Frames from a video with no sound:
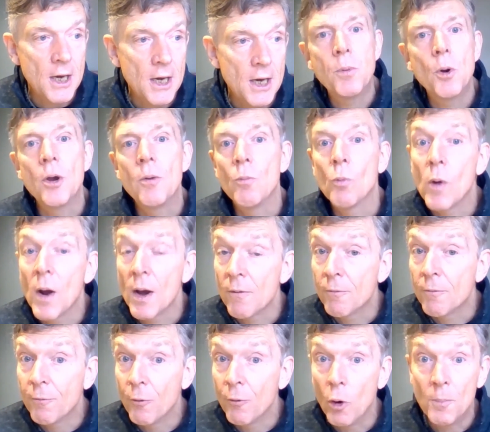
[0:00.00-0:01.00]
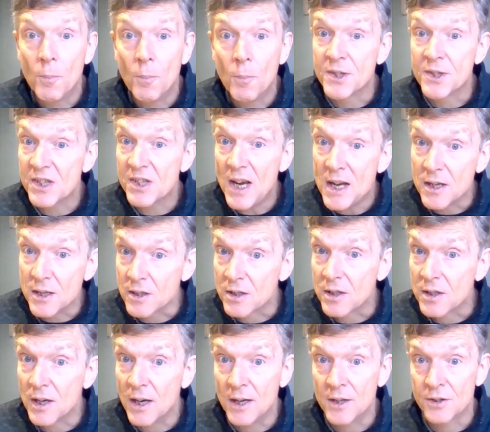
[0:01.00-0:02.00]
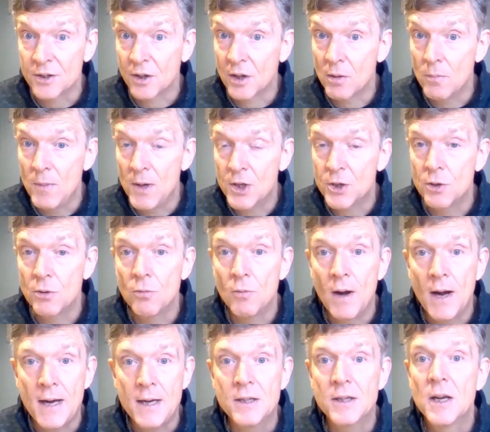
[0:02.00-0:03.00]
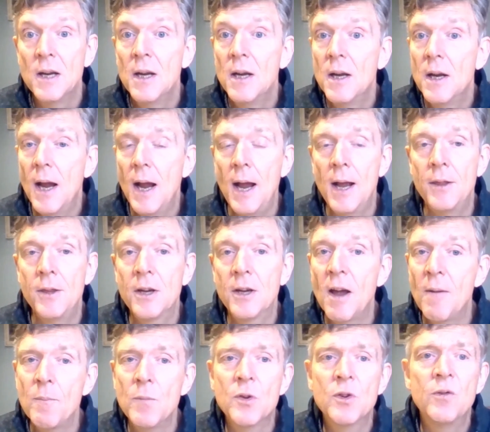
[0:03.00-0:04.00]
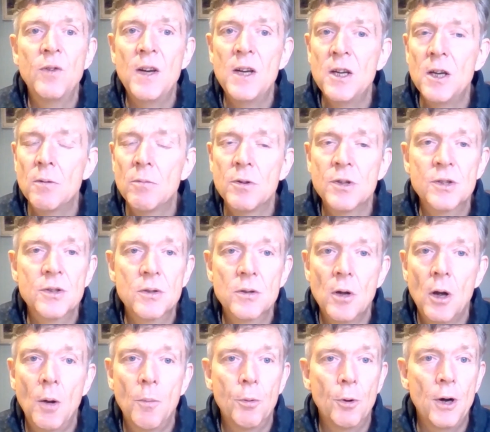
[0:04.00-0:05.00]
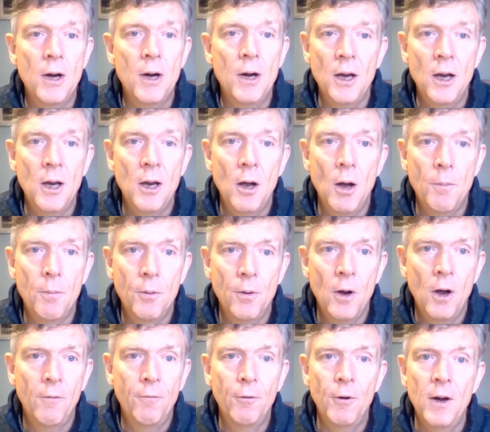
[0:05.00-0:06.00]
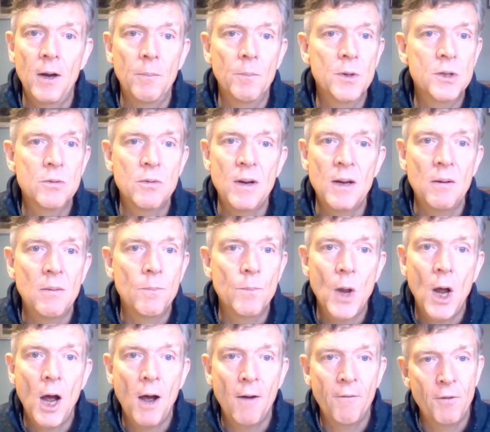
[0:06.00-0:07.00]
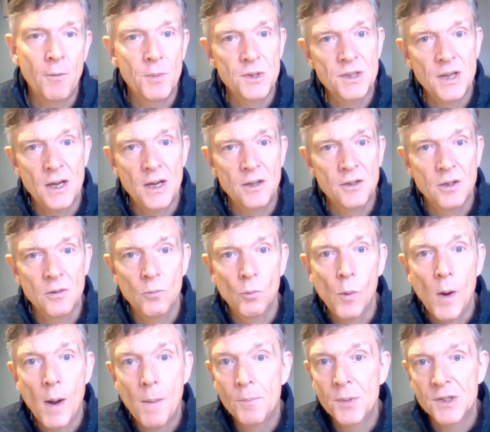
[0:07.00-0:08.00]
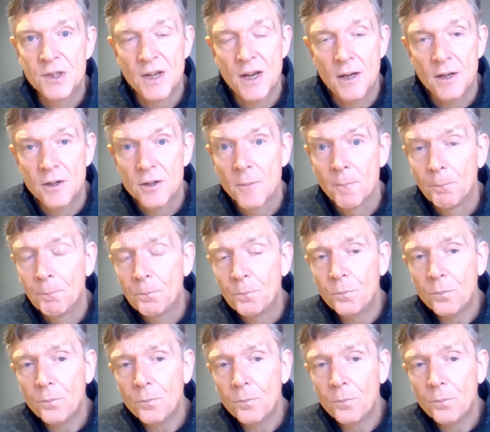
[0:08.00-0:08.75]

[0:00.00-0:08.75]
3.14% as a commission rate, and the government of India was offering between 0.5% and 1%.